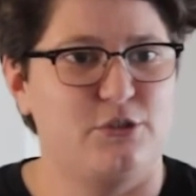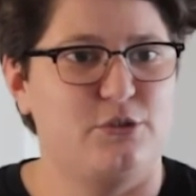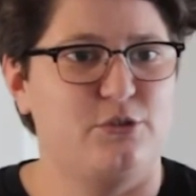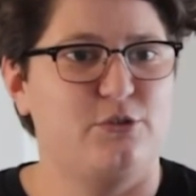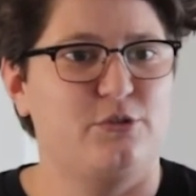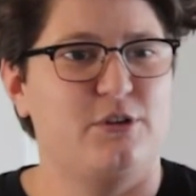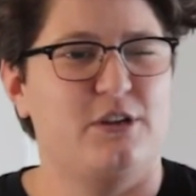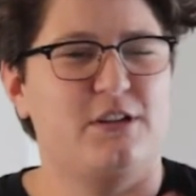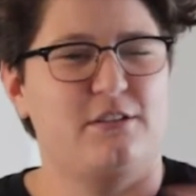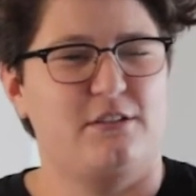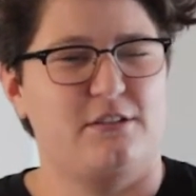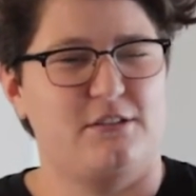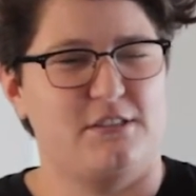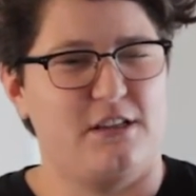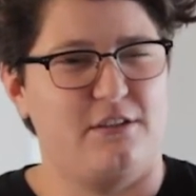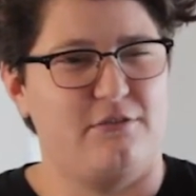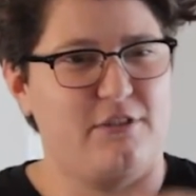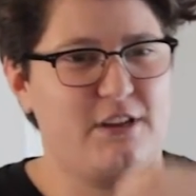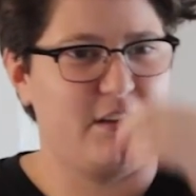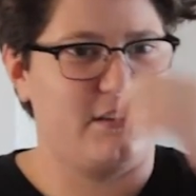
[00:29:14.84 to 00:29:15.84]
you and
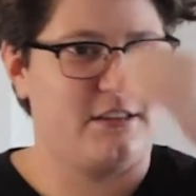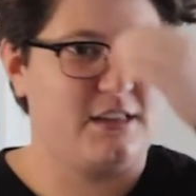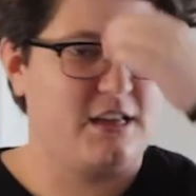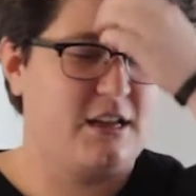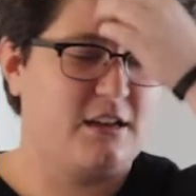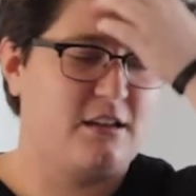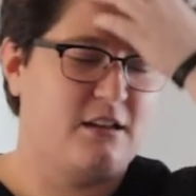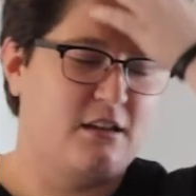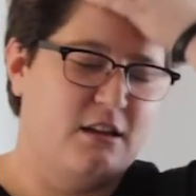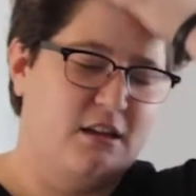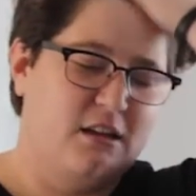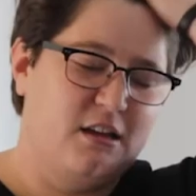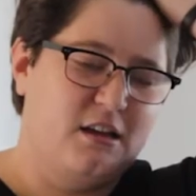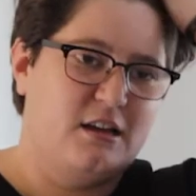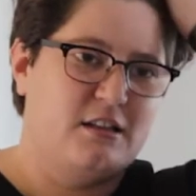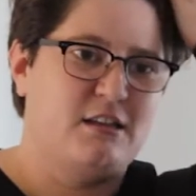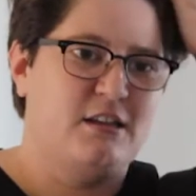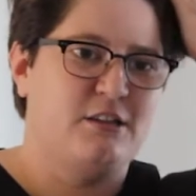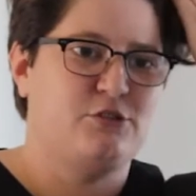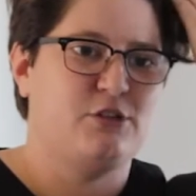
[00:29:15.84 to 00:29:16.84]
stuff like that.
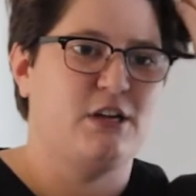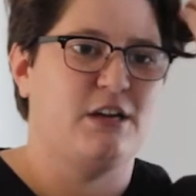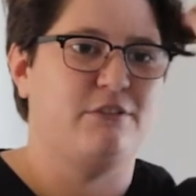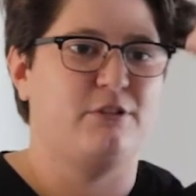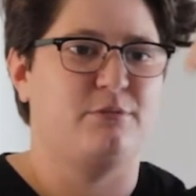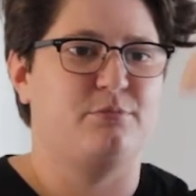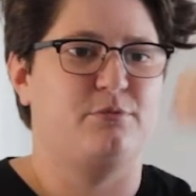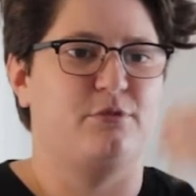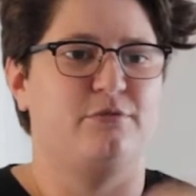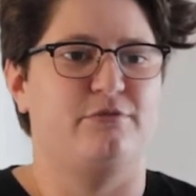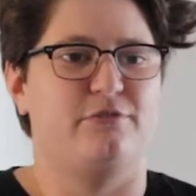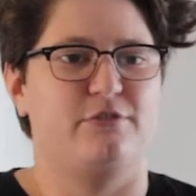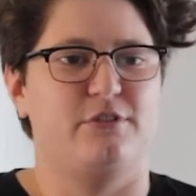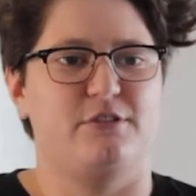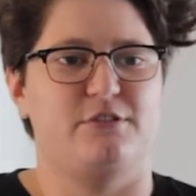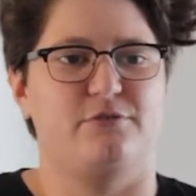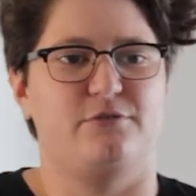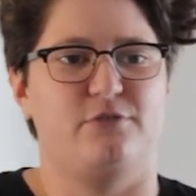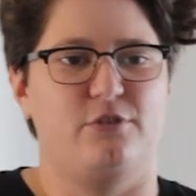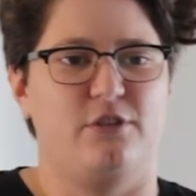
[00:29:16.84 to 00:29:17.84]
And then Traffic Proof
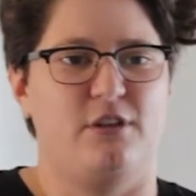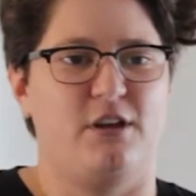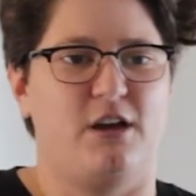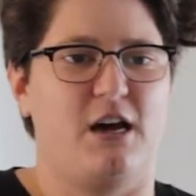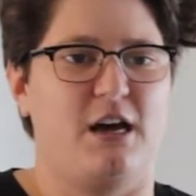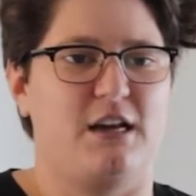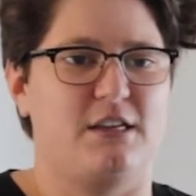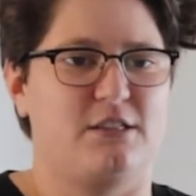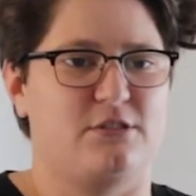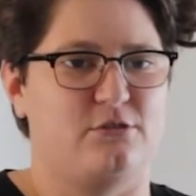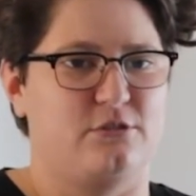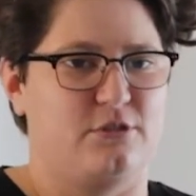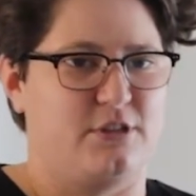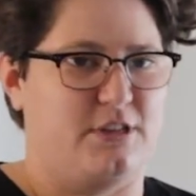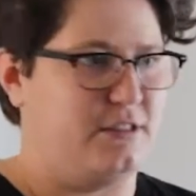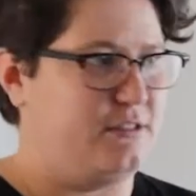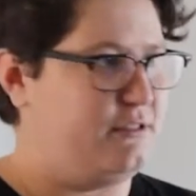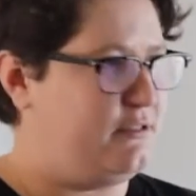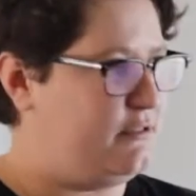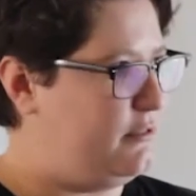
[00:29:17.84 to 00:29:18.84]
is for the high school
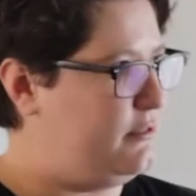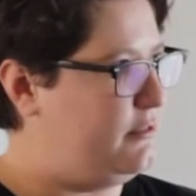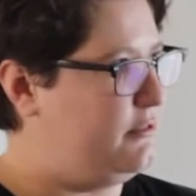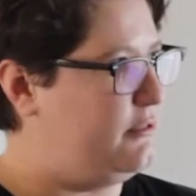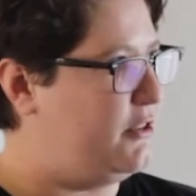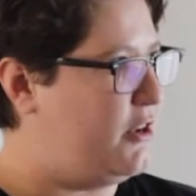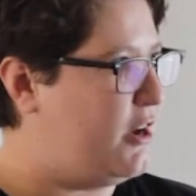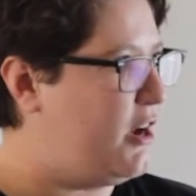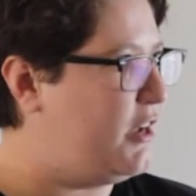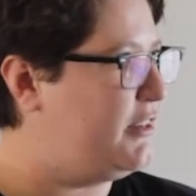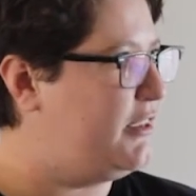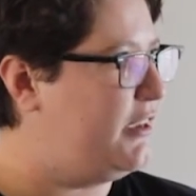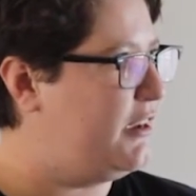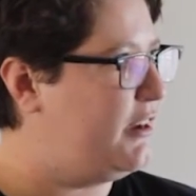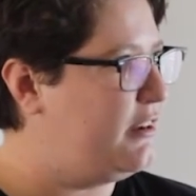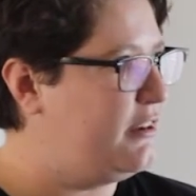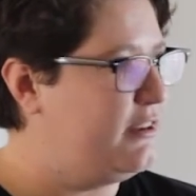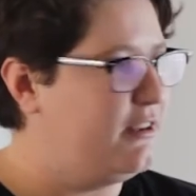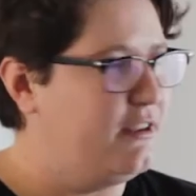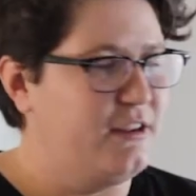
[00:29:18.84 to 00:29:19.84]
kids,
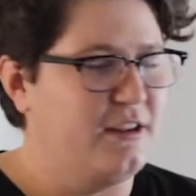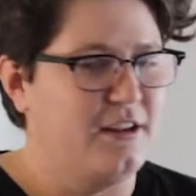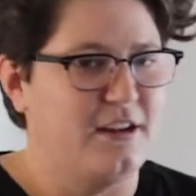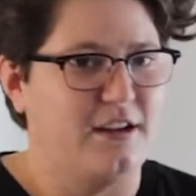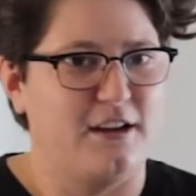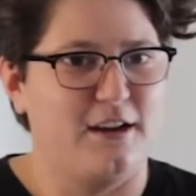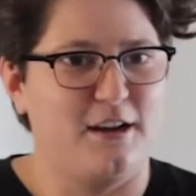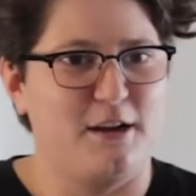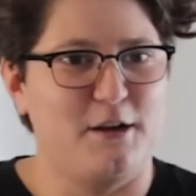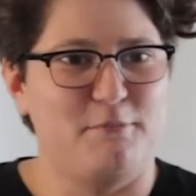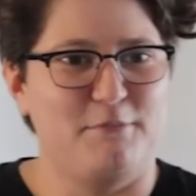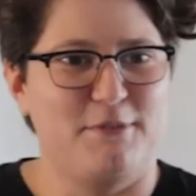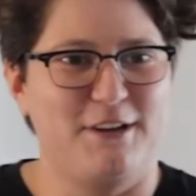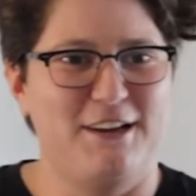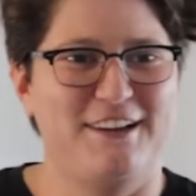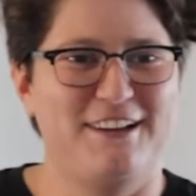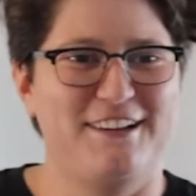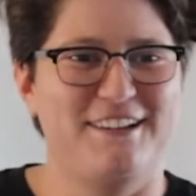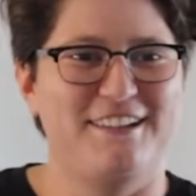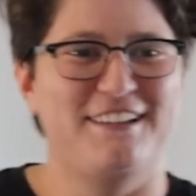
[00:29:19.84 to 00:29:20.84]
Nadia.
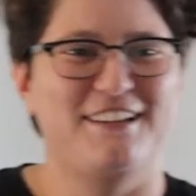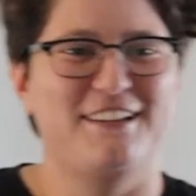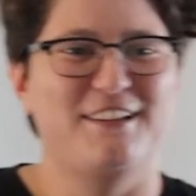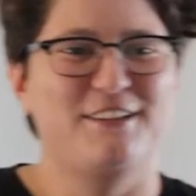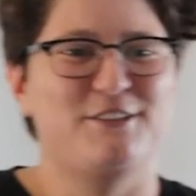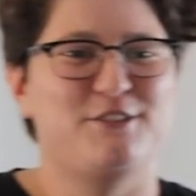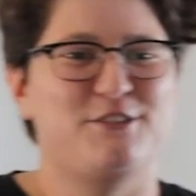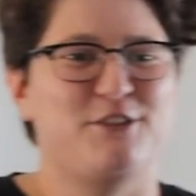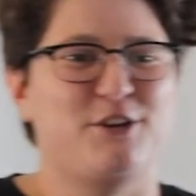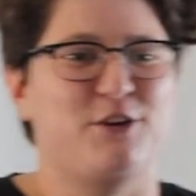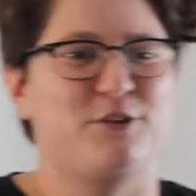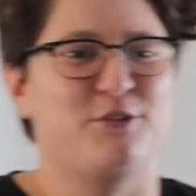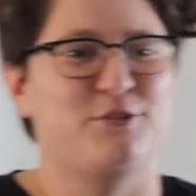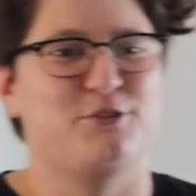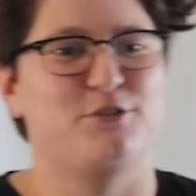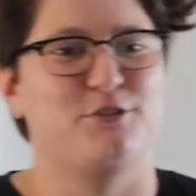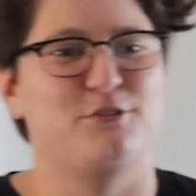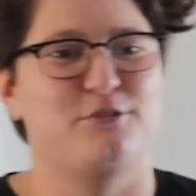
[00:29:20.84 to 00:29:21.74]
So